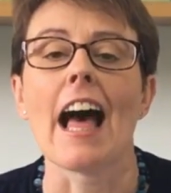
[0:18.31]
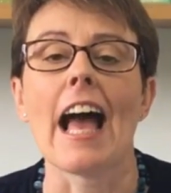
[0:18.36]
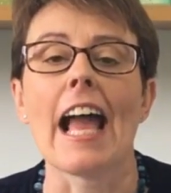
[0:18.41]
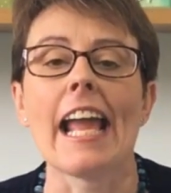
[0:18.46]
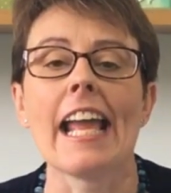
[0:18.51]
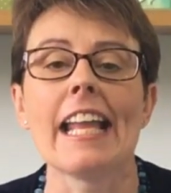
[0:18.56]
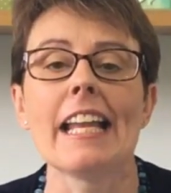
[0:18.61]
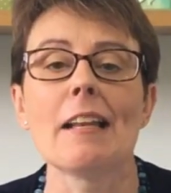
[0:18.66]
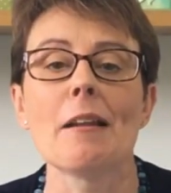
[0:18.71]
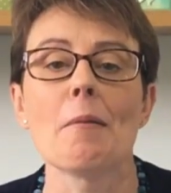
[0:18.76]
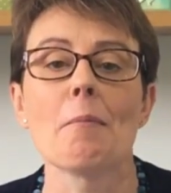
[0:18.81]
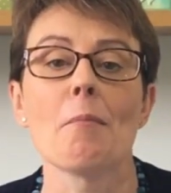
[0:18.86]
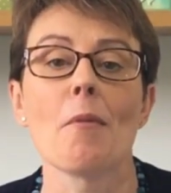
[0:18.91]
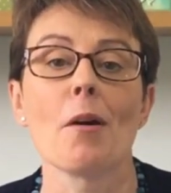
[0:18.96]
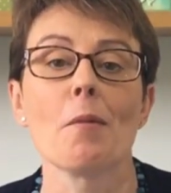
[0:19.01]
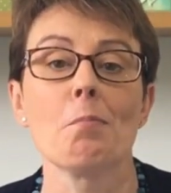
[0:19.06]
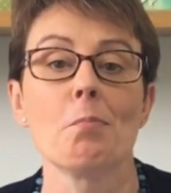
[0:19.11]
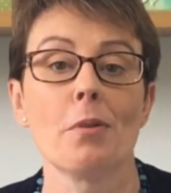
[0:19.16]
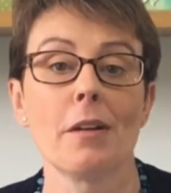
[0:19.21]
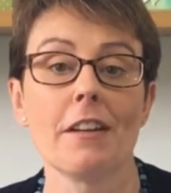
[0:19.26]
In my
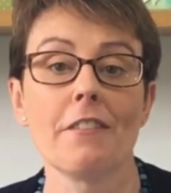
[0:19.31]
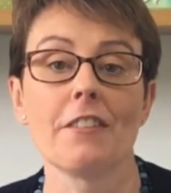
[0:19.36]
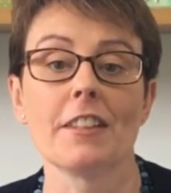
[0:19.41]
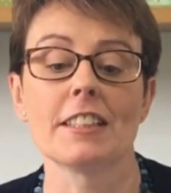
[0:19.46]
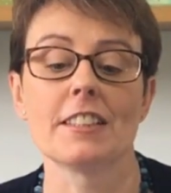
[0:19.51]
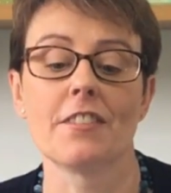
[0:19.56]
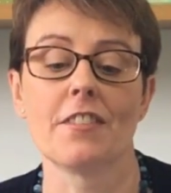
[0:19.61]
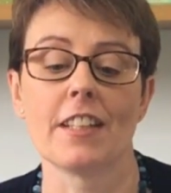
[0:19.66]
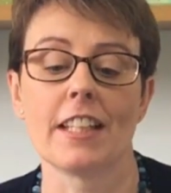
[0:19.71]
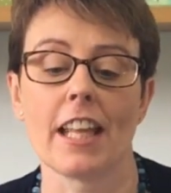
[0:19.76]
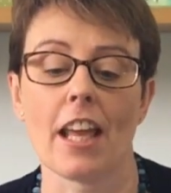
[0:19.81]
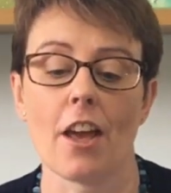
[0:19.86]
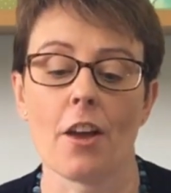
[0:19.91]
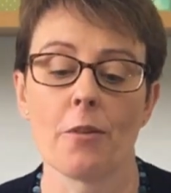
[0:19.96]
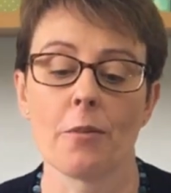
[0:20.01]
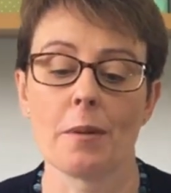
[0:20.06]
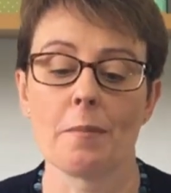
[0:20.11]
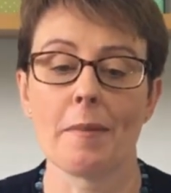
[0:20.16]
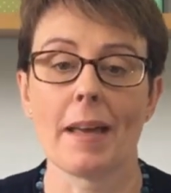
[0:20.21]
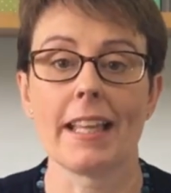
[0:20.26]
previous video
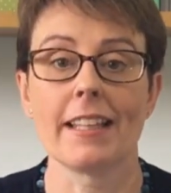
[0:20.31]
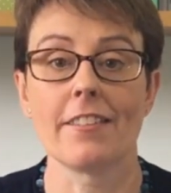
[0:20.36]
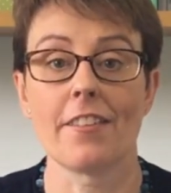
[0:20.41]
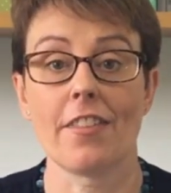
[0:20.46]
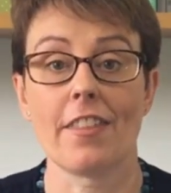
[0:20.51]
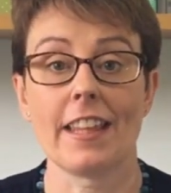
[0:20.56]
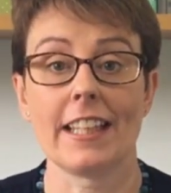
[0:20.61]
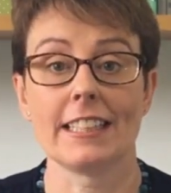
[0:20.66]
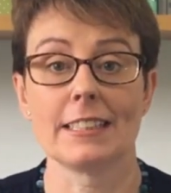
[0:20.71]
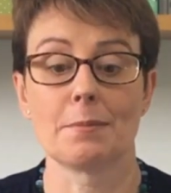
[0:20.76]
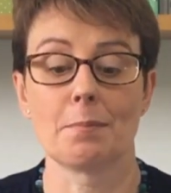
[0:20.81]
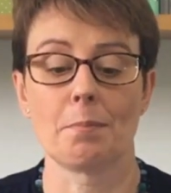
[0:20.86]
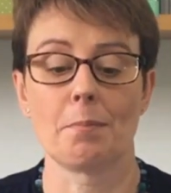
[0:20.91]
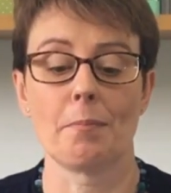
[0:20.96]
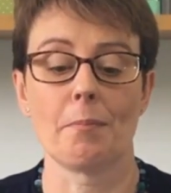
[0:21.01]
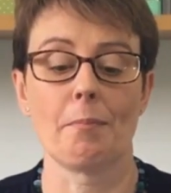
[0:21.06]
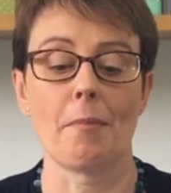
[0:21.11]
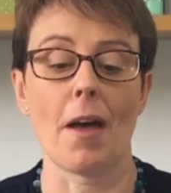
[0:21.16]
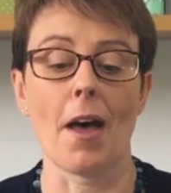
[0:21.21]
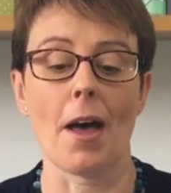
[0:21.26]
we made these
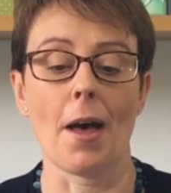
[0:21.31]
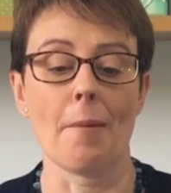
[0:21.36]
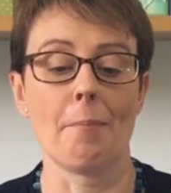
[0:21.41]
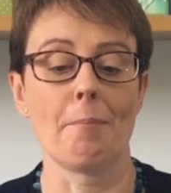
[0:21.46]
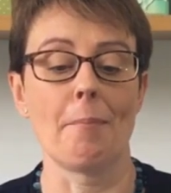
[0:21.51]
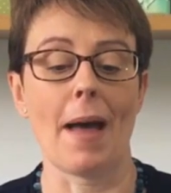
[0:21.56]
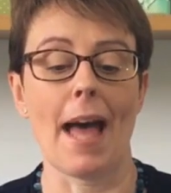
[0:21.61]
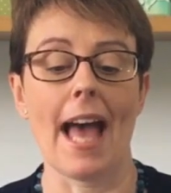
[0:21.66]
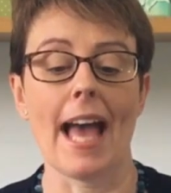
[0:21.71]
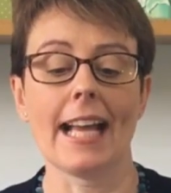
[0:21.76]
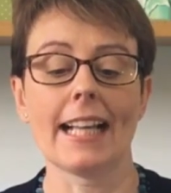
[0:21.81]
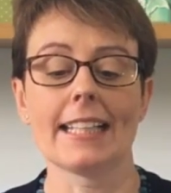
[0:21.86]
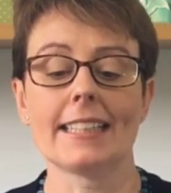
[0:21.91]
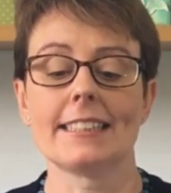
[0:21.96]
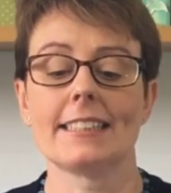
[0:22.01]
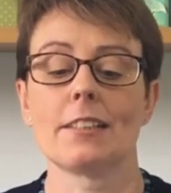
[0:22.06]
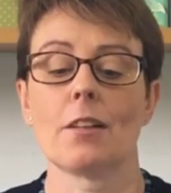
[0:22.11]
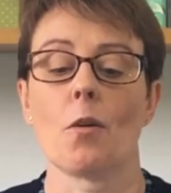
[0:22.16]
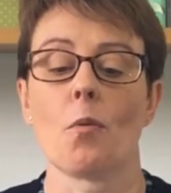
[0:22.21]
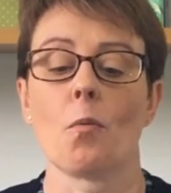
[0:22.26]

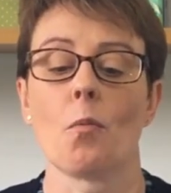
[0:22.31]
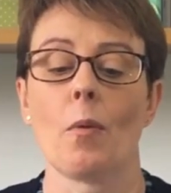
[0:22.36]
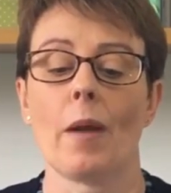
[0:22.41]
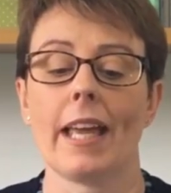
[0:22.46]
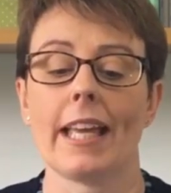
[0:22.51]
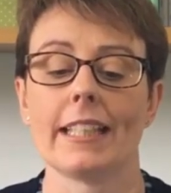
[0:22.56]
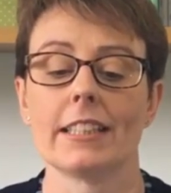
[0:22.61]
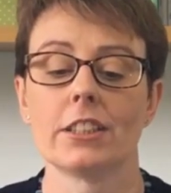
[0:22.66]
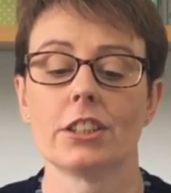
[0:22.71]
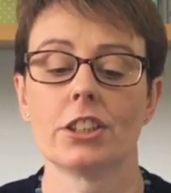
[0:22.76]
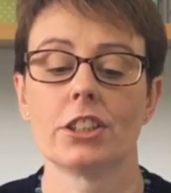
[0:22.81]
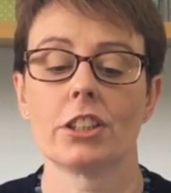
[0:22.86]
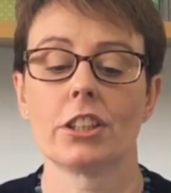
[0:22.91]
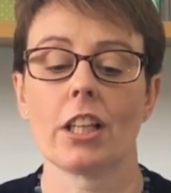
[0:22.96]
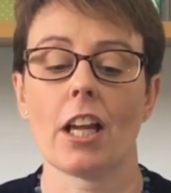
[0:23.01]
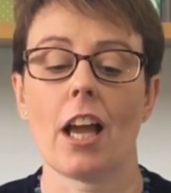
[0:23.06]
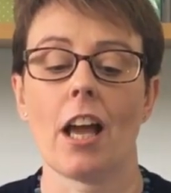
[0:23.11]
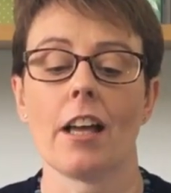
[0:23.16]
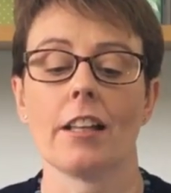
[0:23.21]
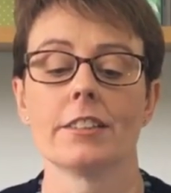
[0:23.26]
bags which
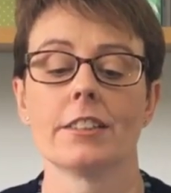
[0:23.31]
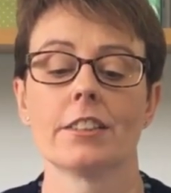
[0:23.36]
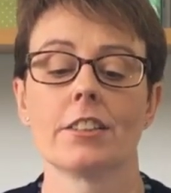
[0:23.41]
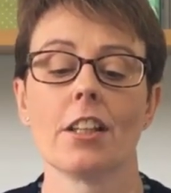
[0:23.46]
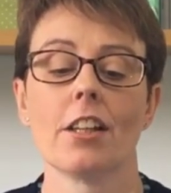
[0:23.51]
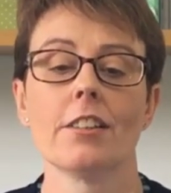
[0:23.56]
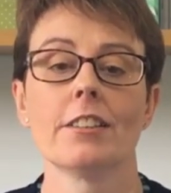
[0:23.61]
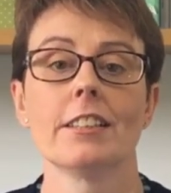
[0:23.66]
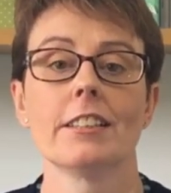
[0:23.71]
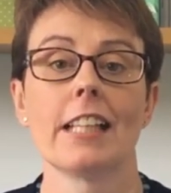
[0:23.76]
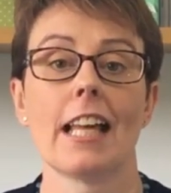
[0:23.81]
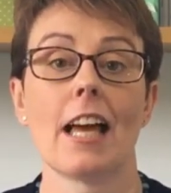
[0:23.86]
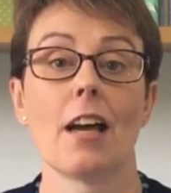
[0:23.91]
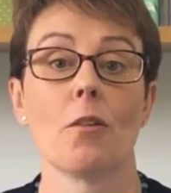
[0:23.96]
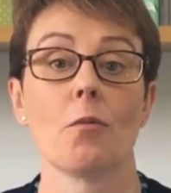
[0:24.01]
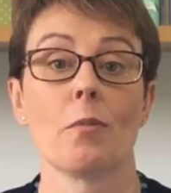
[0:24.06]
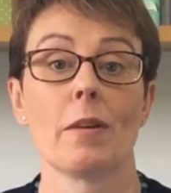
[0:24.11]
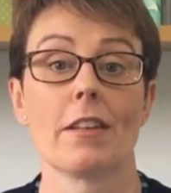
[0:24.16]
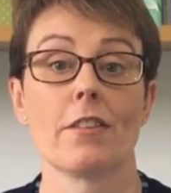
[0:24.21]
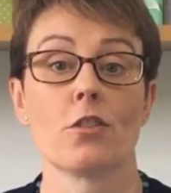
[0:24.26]
started
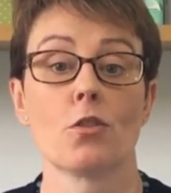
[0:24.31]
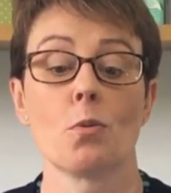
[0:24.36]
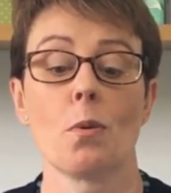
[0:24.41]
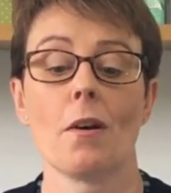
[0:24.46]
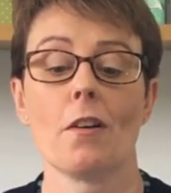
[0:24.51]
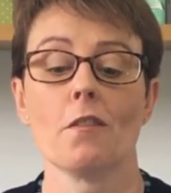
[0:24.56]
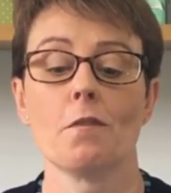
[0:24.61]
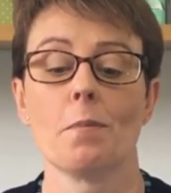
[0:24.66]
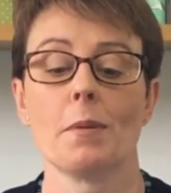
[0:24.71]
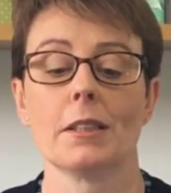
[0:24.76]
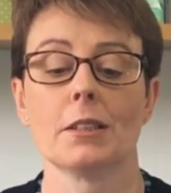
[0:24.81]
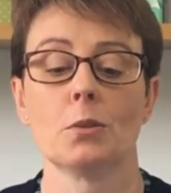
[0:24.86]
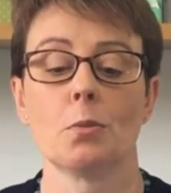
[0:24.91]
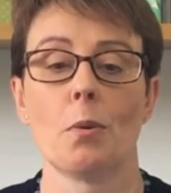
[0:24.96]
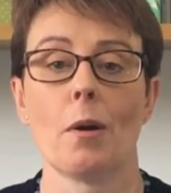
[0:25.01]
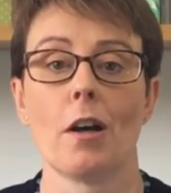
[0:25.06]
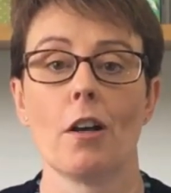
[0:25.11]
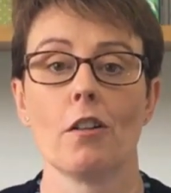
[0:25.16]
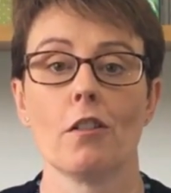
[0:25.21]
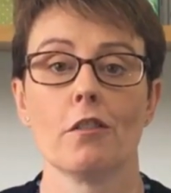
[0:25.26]
out with 12 by
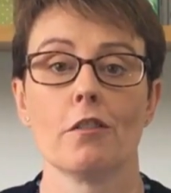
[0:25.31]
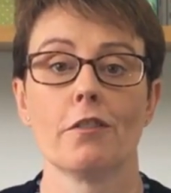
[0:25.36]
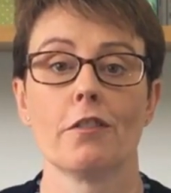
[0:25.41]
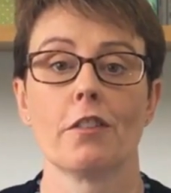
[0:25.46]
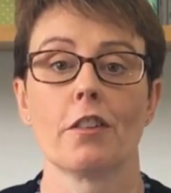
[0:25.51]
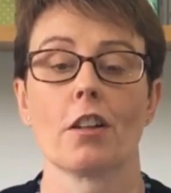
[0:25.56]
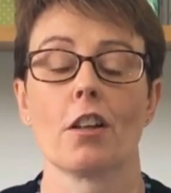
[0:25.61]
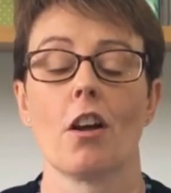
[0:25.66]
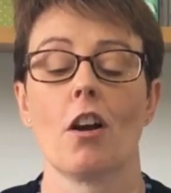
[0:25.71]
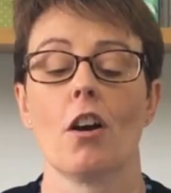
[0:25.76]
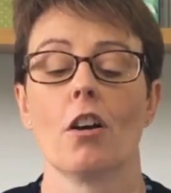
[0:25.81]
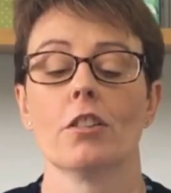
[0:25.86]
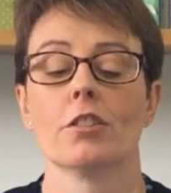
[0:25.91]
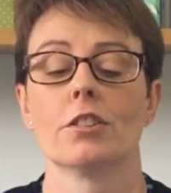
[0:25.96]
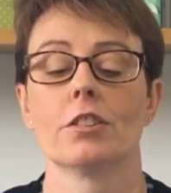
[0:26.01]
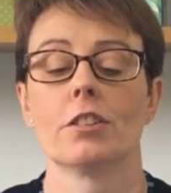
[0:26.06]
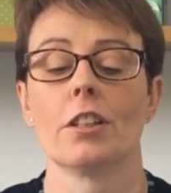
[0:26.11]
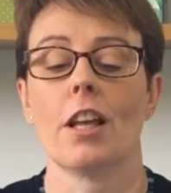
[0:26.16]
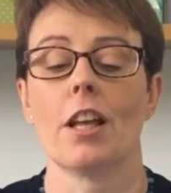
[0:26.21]
12 card